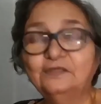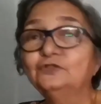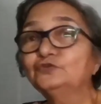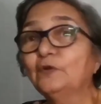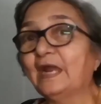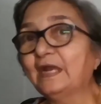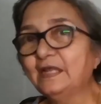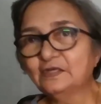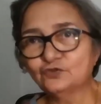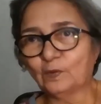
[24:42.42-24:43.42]
So
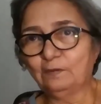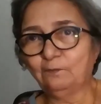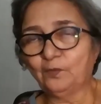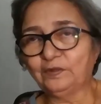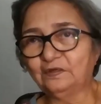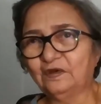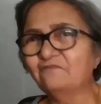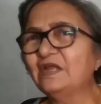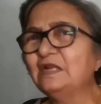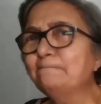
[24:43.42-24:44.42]
headache is one pointer. A
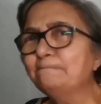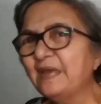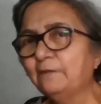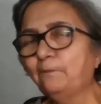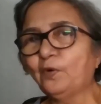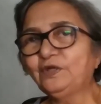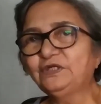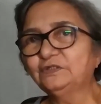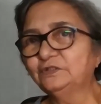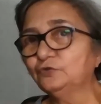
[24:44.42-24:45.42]
very big
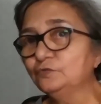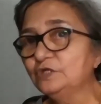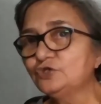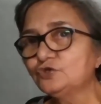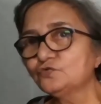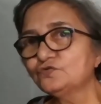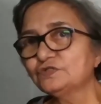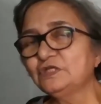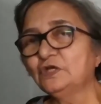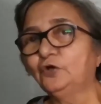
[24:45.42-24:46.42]
pointer that you need to
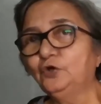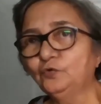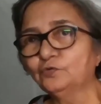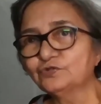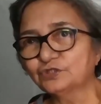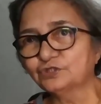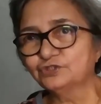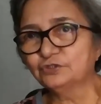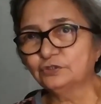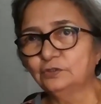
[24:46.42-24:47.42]
see a
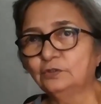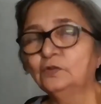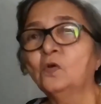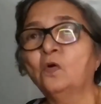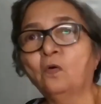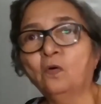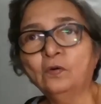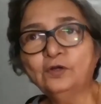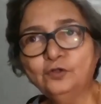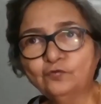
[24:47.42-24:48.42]
neurosurgeon
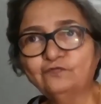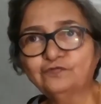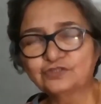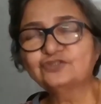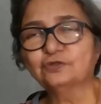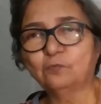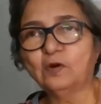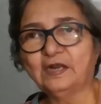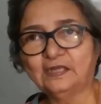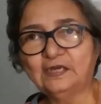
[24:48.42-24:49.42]
or a neurophysician, more
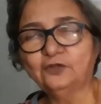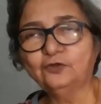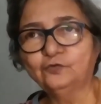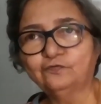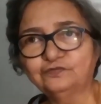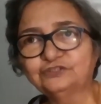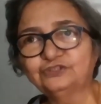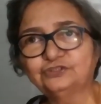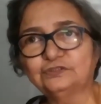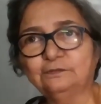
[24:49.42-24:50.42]
likely a
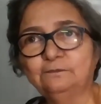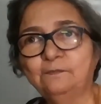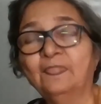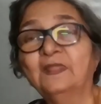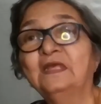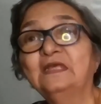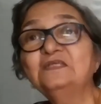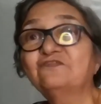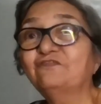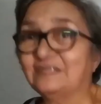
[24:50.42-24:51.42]
neurophysician,
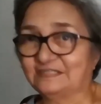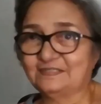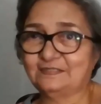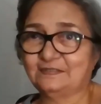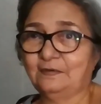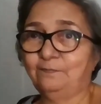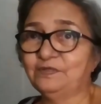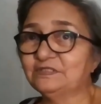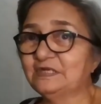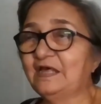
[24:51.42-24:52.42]
is fits, a
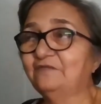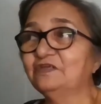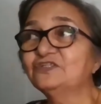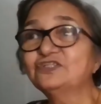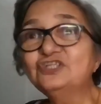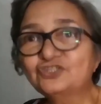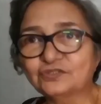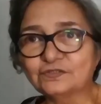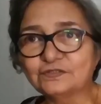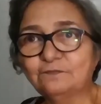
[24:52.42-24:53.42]
person having
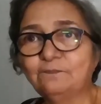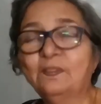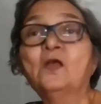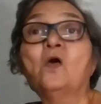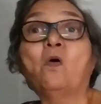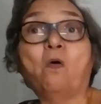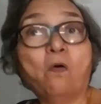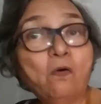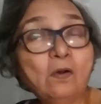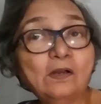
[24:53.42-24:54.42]
seizures,
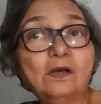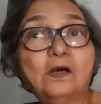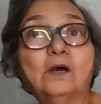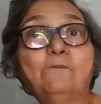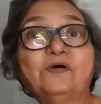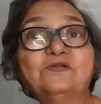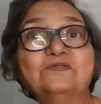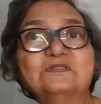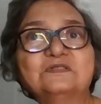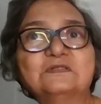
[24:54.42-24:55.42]
or a
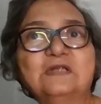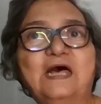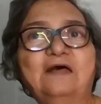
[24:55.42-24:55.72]
person